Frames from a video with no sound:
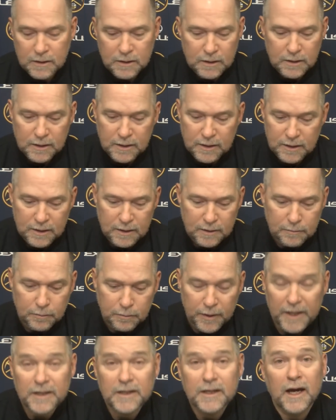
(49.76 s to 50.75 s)

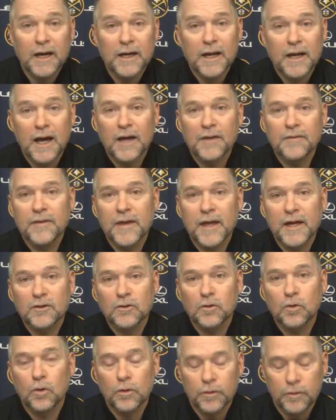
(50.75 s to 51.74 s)
Blake got hot in that
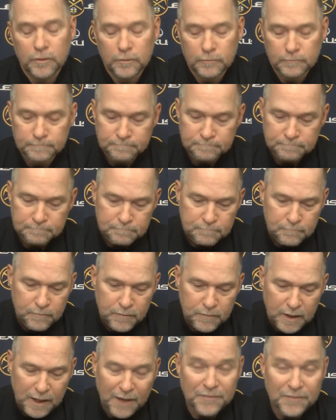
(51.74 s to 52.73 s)
quarter,
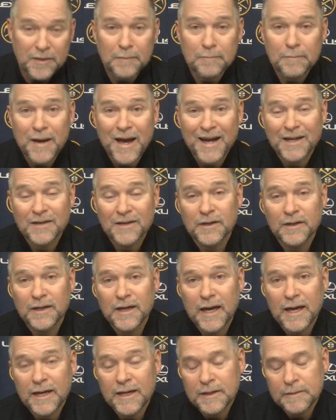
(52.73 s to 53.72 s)
got them back in the
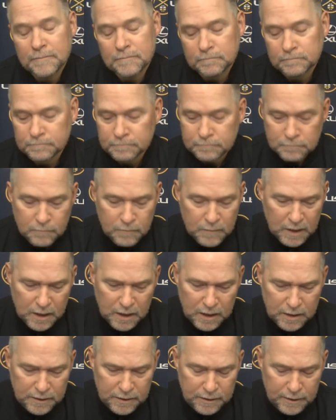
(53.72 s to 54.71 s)
game.
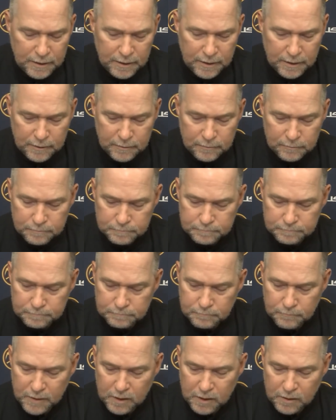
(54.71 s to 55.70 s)
And
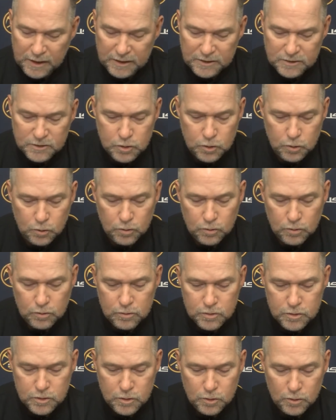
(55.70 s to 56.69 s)
that's
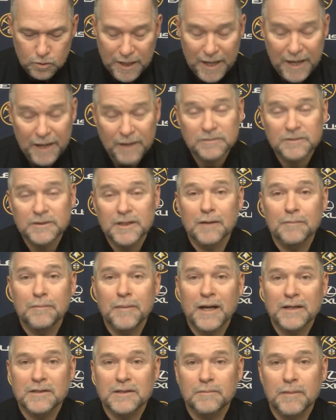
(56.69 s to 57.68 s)
two games now
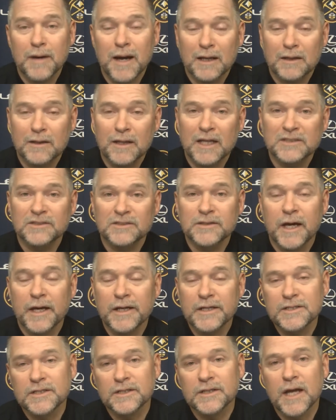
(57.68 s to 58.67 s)
back-to-back last night
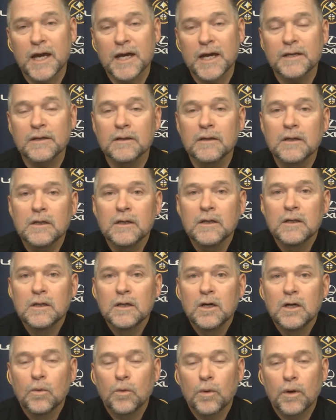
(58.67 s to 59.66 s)
and tonight
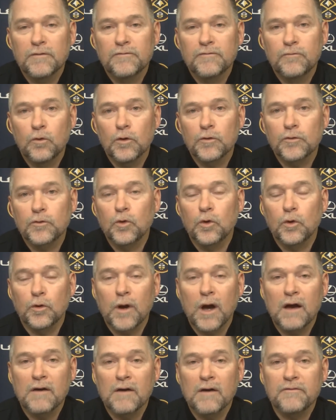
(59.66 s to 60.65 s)
where fourth quarter
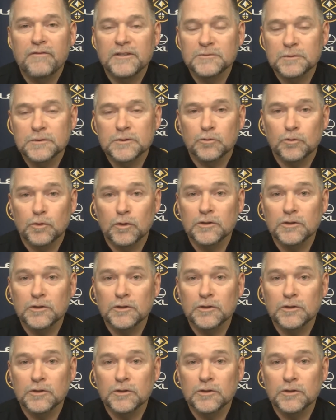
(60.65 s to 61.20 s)
offense was a real